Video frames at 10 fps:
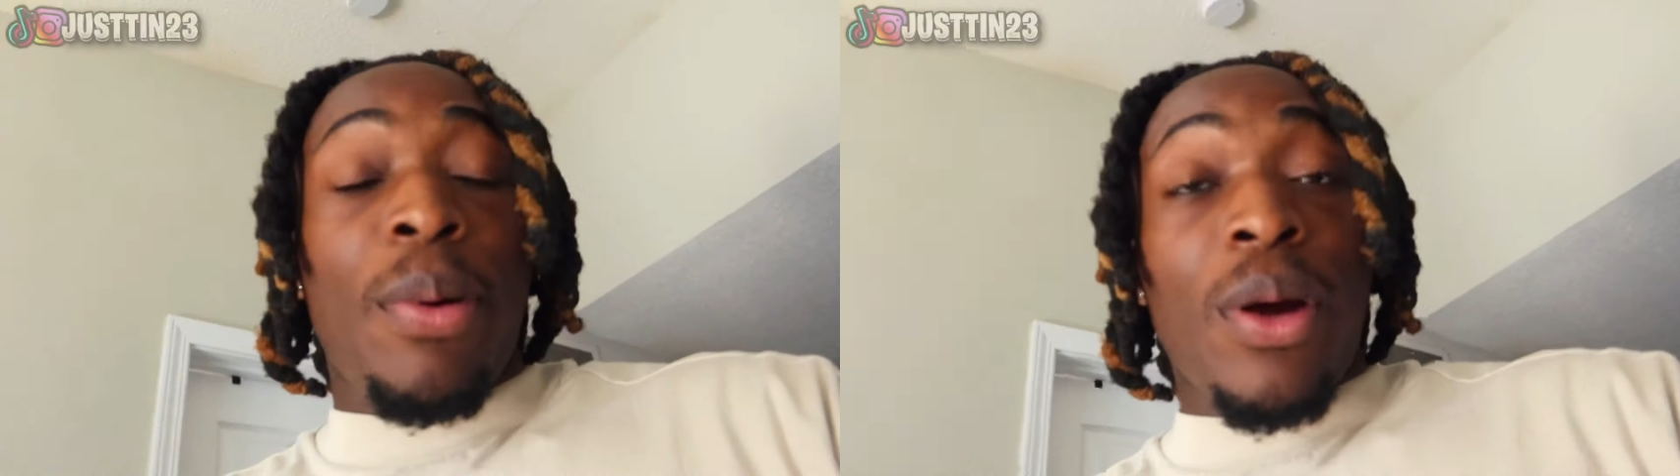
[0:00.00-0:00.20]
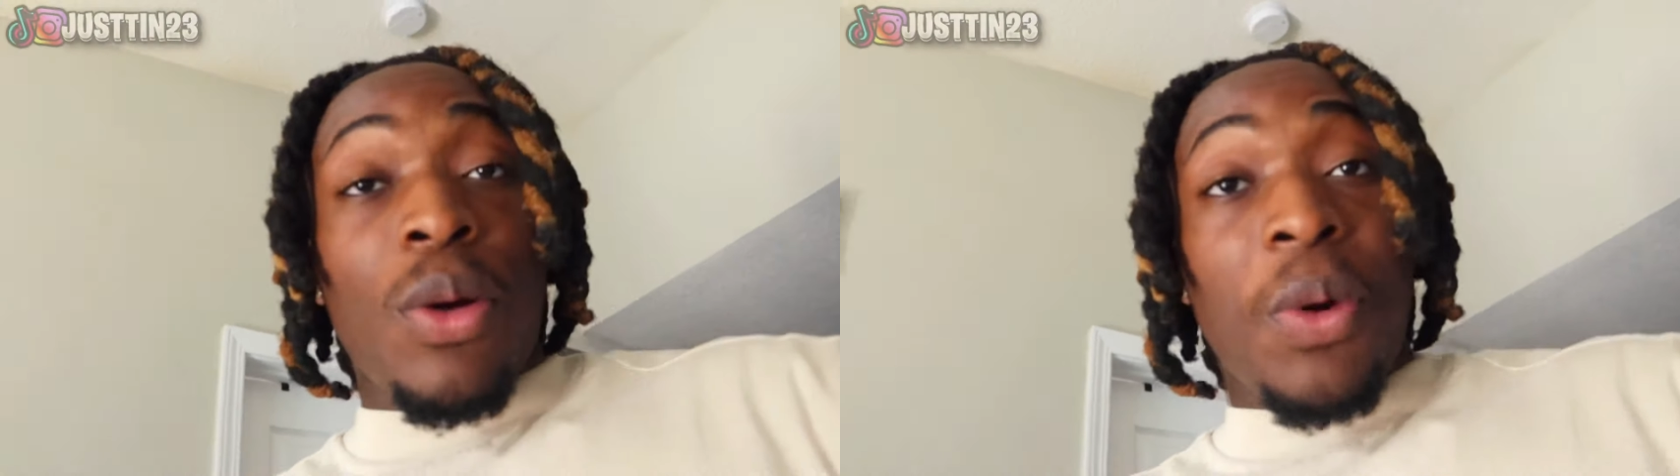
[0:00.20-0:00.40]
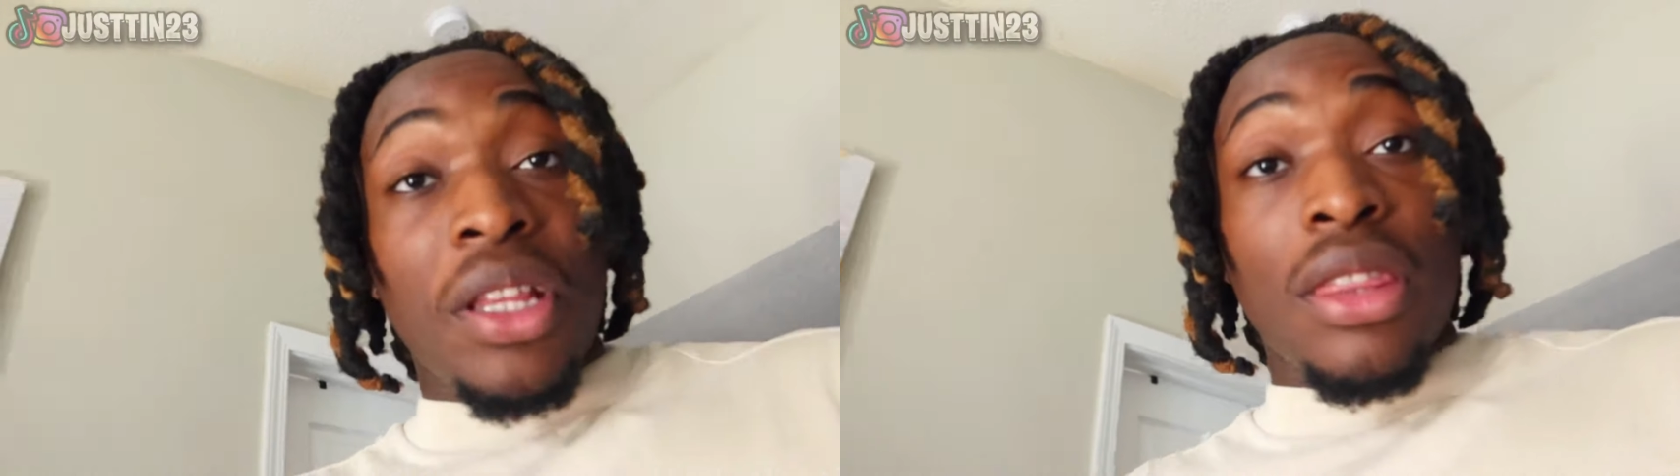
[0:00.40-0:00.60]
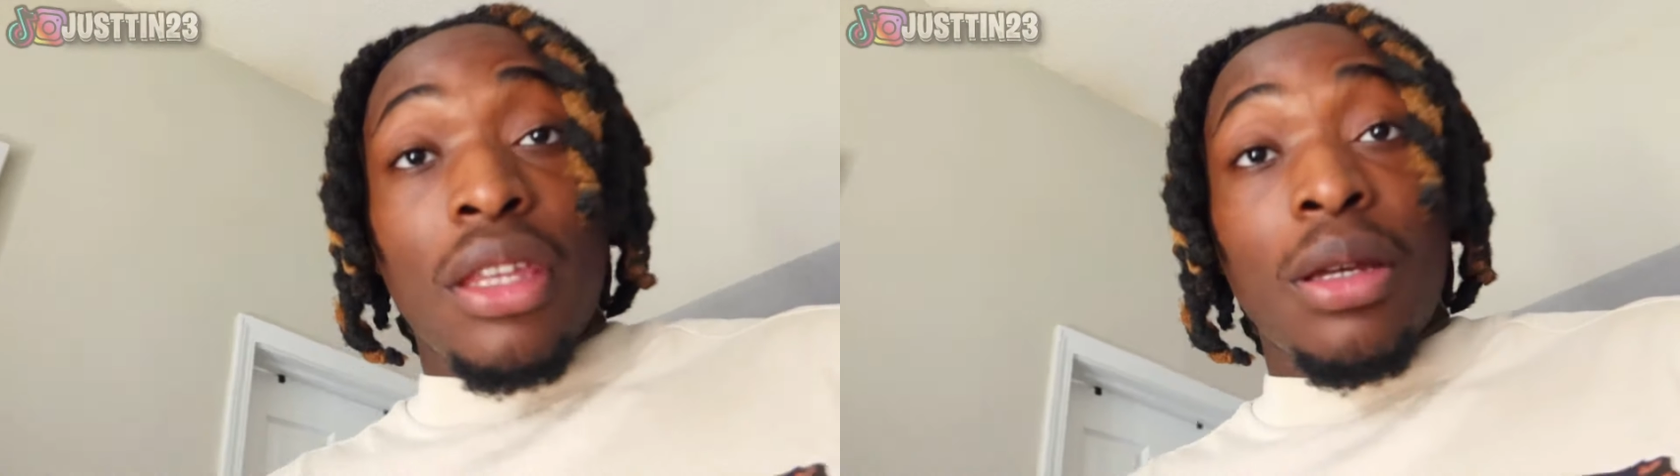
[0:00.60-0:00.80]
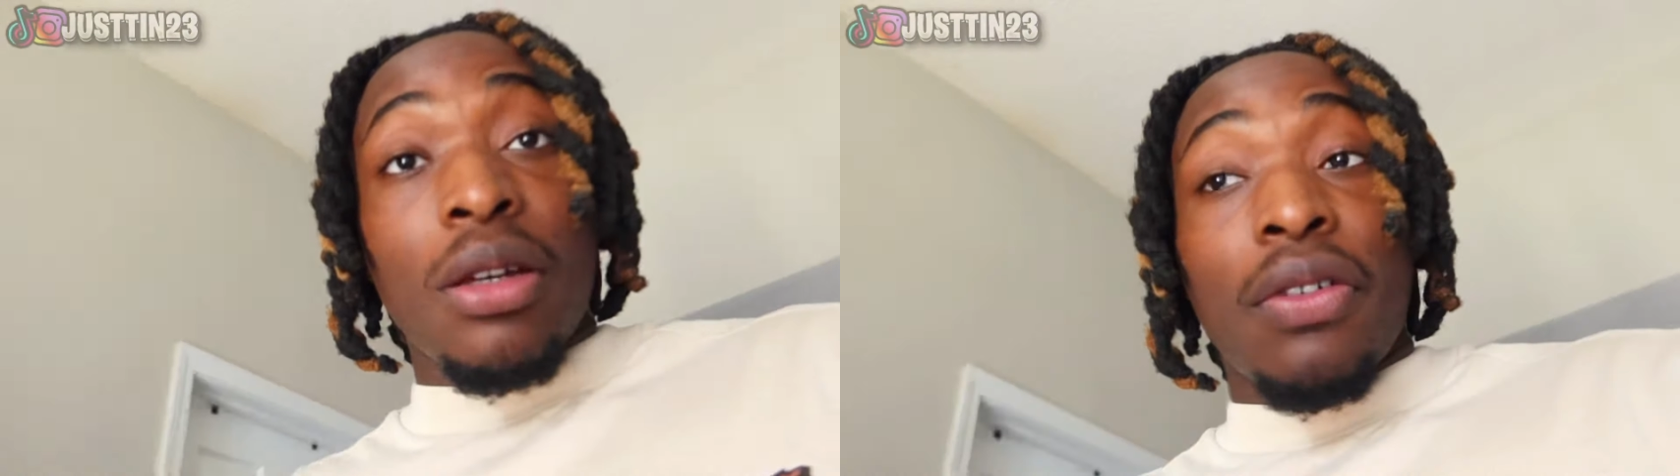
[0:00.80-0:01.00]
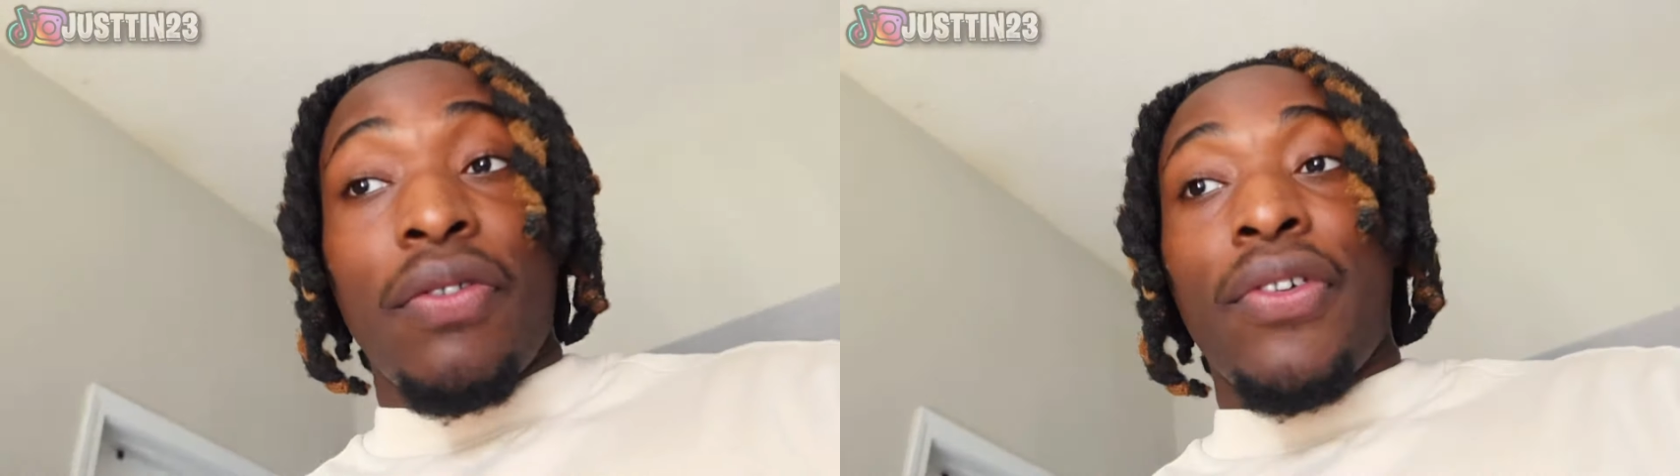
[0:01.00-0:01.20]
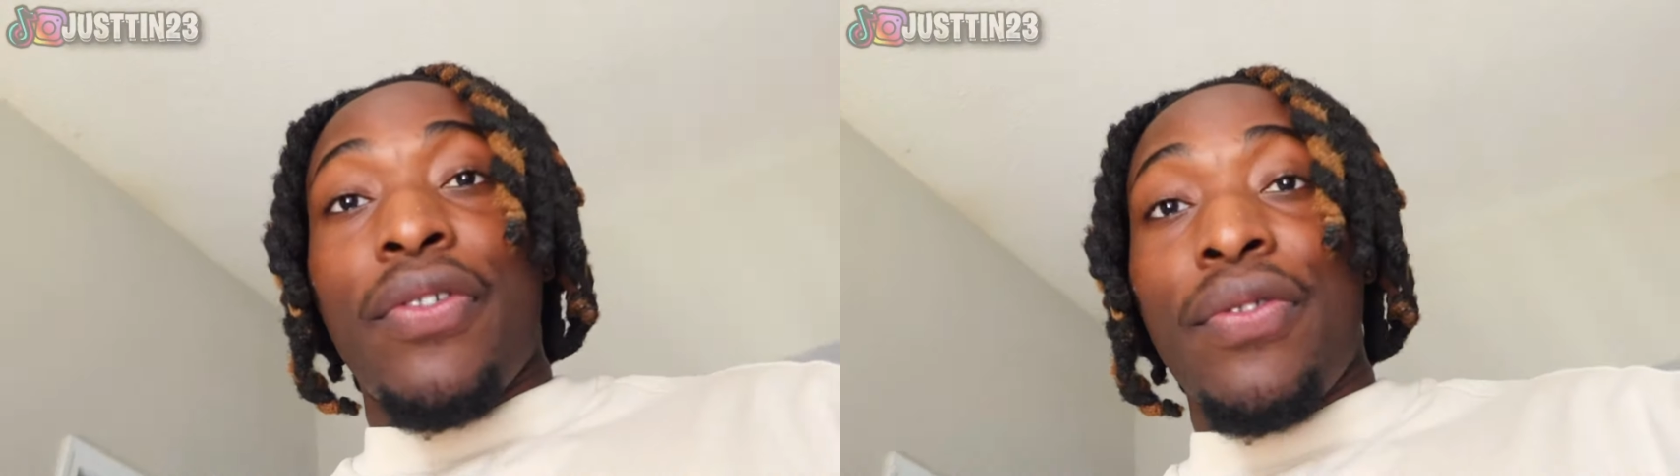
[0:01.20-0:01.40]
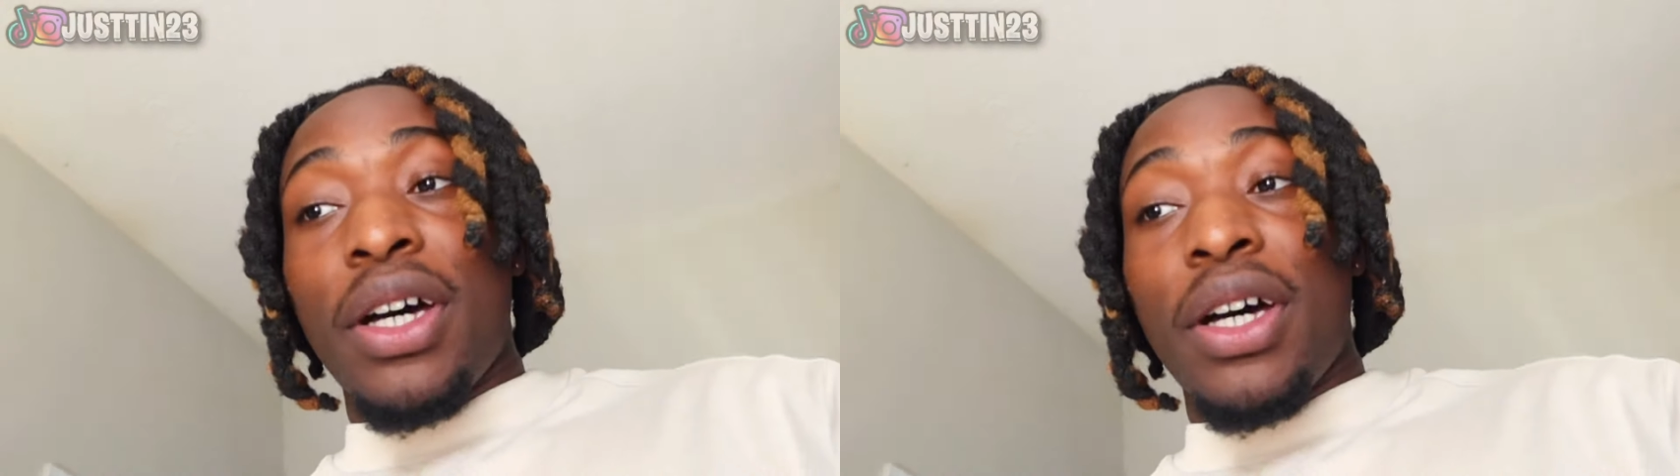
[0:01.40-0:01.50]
Bro, what the f?